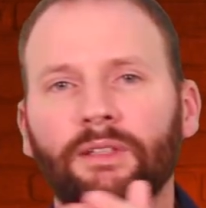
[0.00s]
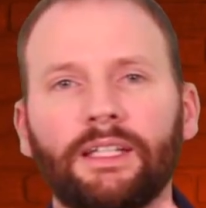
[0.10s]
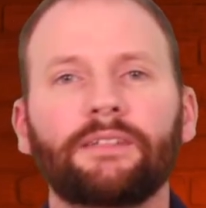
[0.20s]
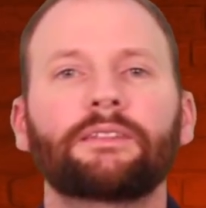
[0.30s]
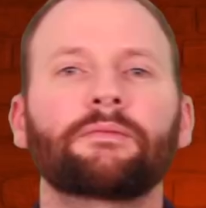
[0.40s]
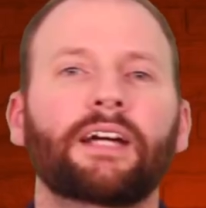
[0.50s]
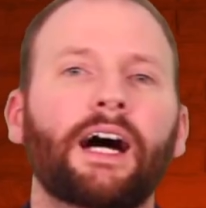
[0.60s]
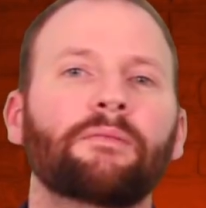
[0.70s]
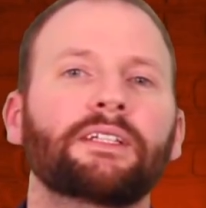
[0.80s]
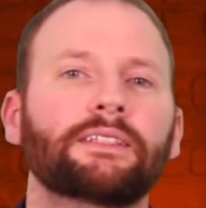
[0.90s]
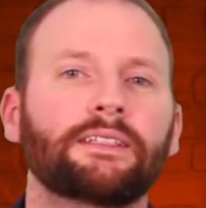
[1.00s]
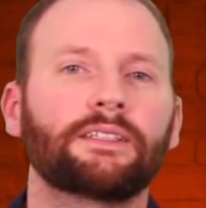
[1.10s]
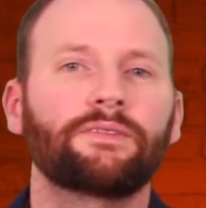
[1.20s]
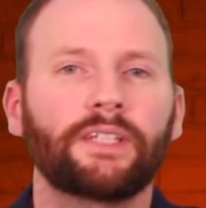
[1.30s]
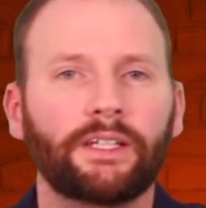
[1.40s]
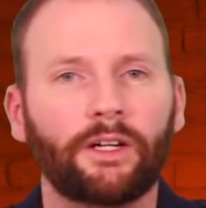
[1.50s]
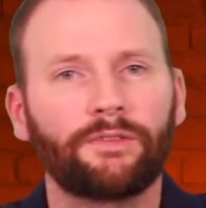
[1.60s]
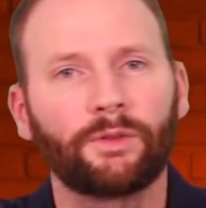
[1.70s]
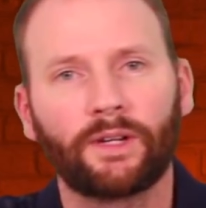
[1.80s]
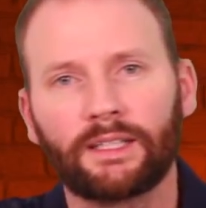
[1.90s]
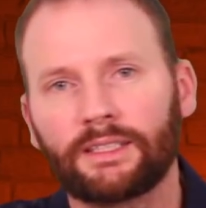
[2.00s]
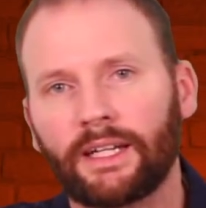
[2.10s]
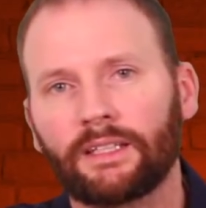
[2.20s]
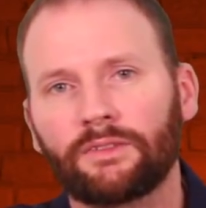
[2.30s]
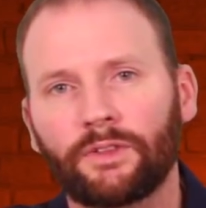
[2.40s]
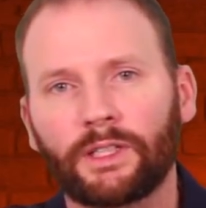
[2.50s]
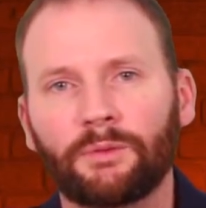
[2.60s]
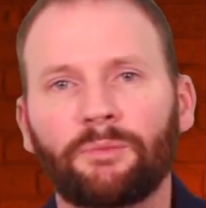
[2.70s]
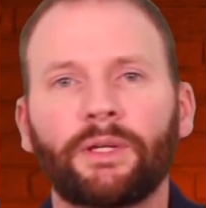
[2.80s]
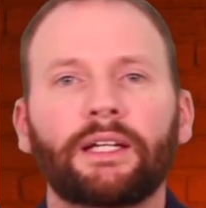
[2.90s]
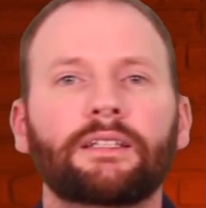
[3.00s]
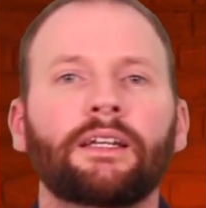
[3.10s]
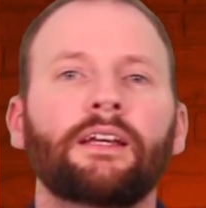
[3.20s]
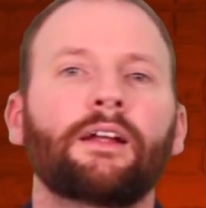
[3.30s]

leave some comments in this video if you want a chance for it to be picked